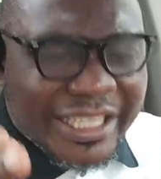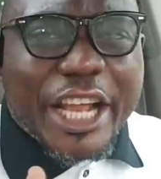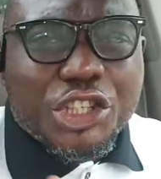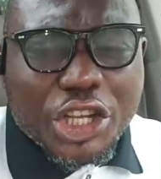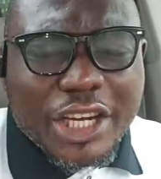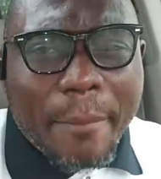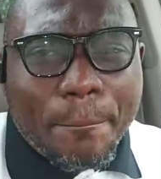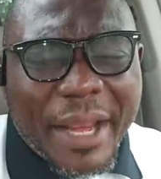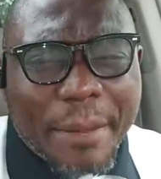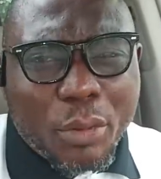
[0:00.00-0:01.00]

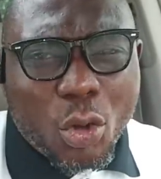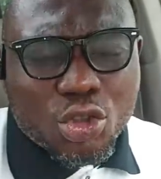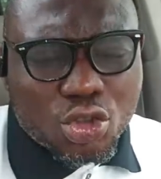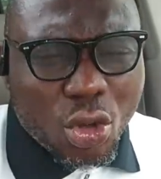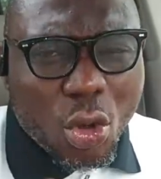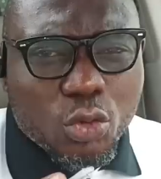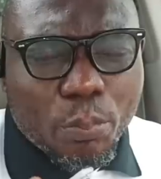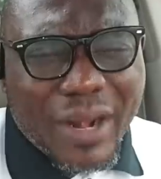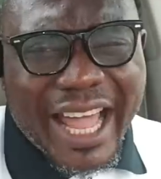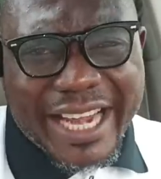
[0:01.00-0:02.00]
Nigerian people's
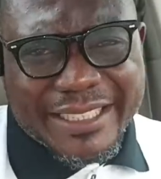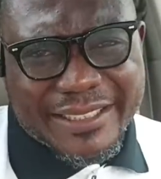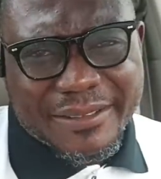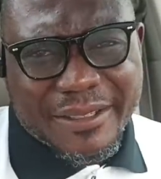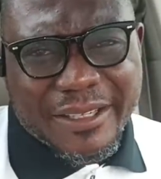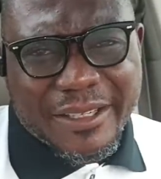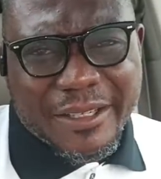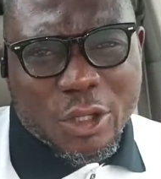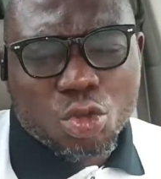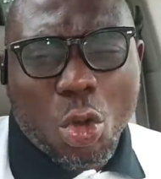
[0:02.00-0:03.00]
plight,
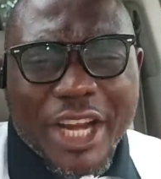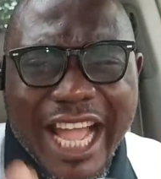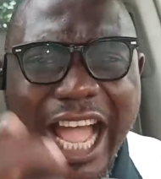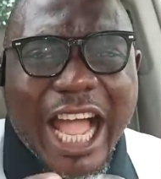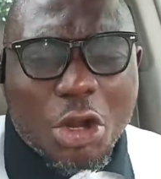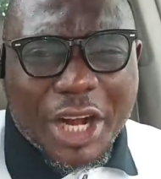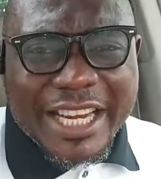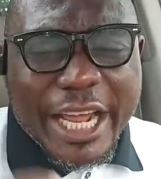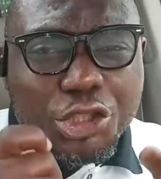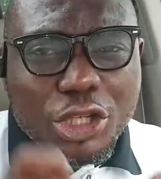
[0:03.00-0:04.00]
to the
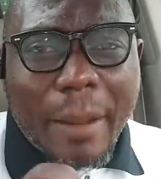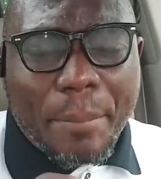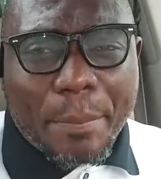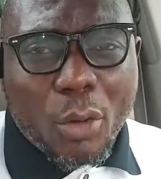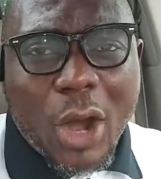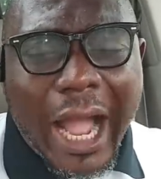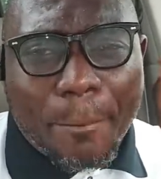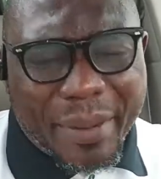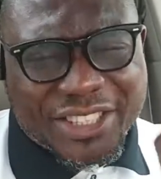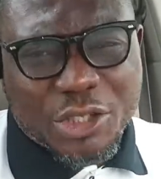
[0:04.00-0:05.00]
agony Nigerian people
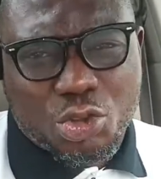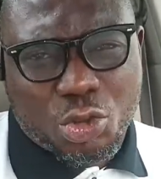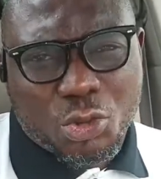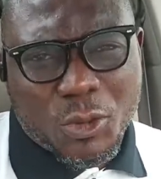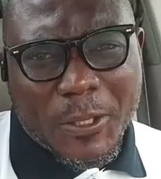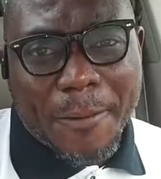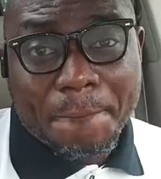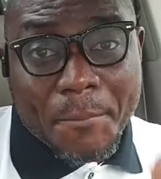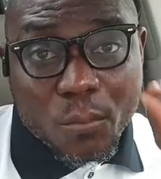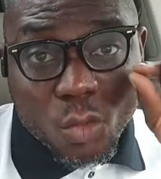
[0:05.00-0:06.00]
are passing through
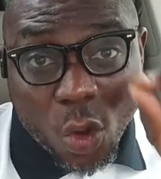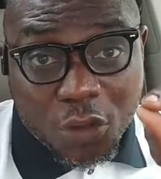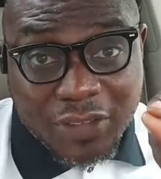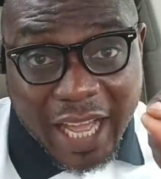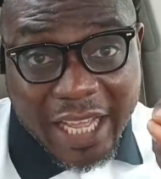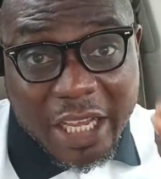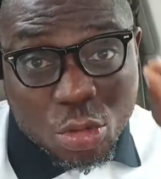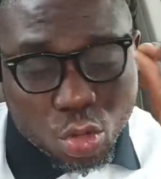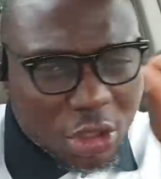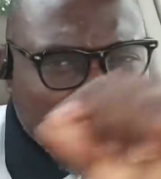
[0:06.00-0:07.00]
under
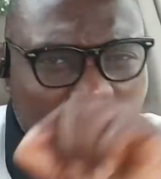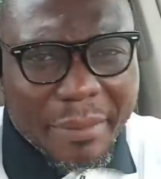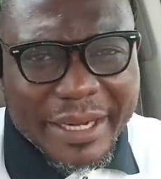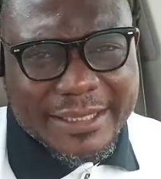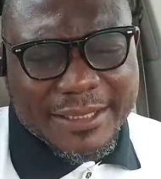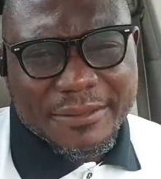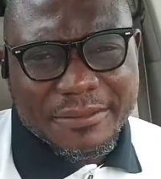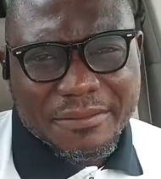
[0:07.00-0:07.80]
your government.